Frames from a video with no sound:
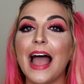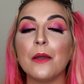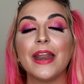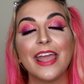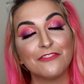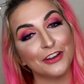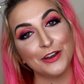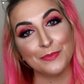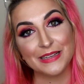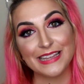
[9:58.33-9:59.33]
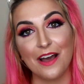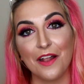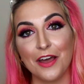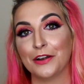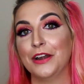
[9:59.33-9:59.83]
I would hate for you to miss out
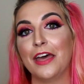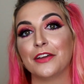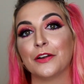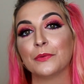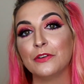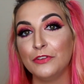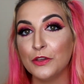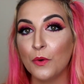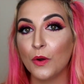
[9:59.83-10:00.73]
on another review